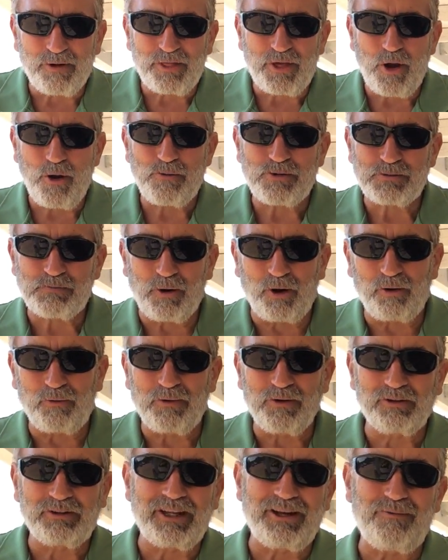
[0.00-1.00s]
with Home Smart
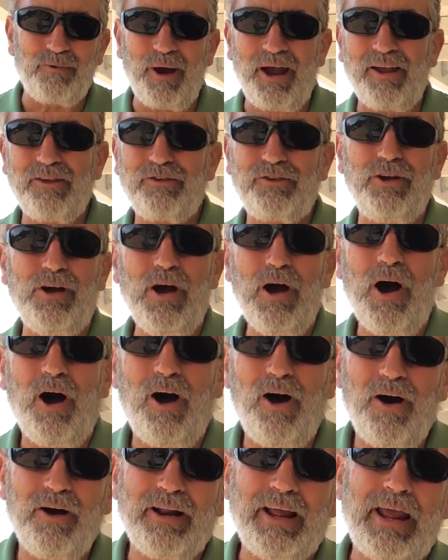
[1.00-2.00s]
Realty West
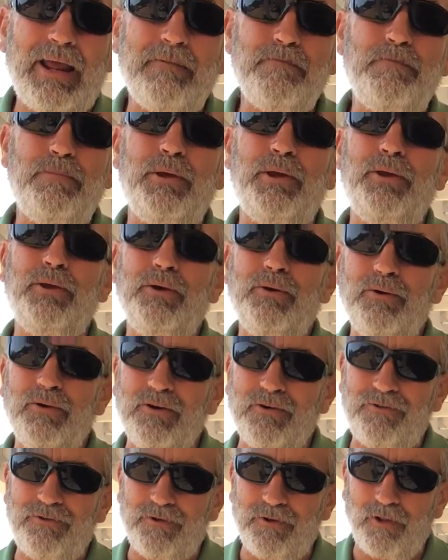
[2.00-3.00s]
on a
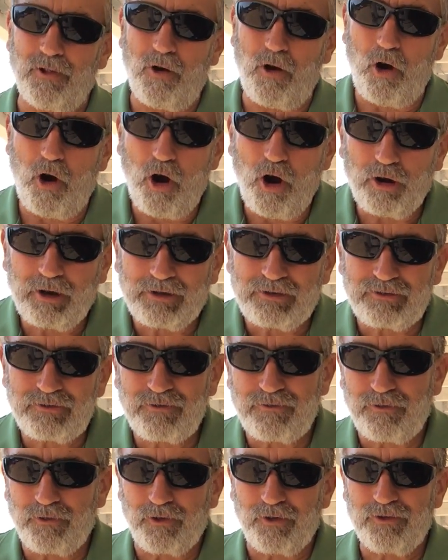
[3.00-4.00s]
beautiful
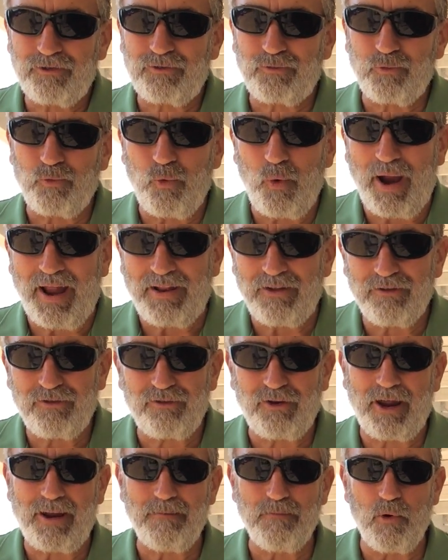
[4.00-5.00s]
August first
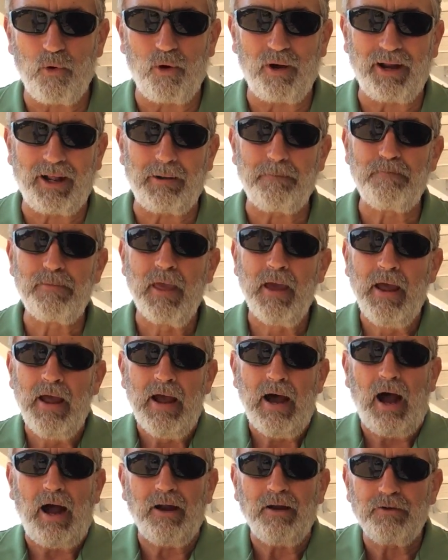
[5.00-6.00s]
Wednesday morning.
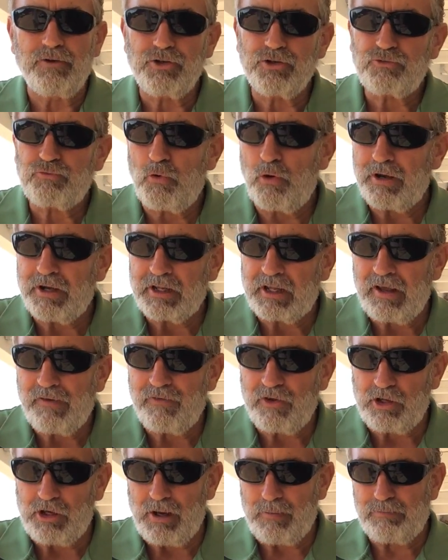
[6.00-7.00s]
I uh, just wanted to
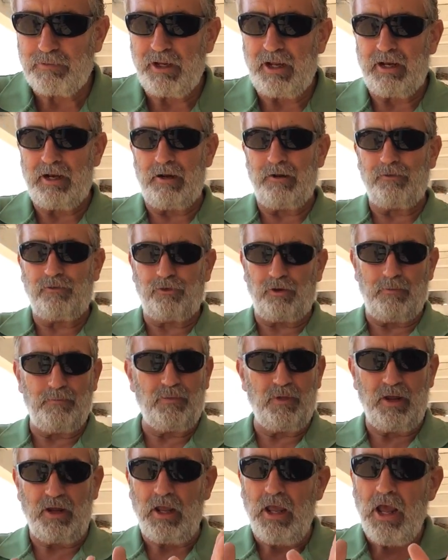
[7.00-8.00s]
give you an update on
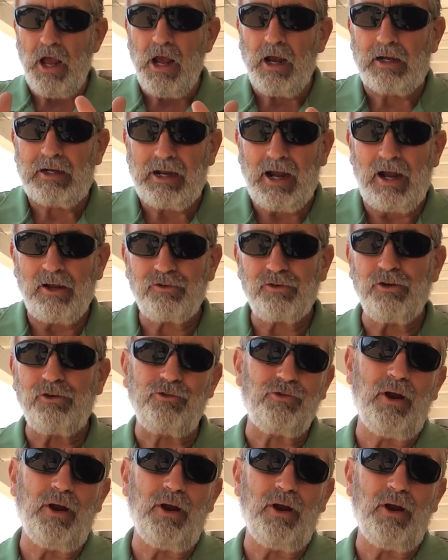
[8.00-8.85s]
something. Casa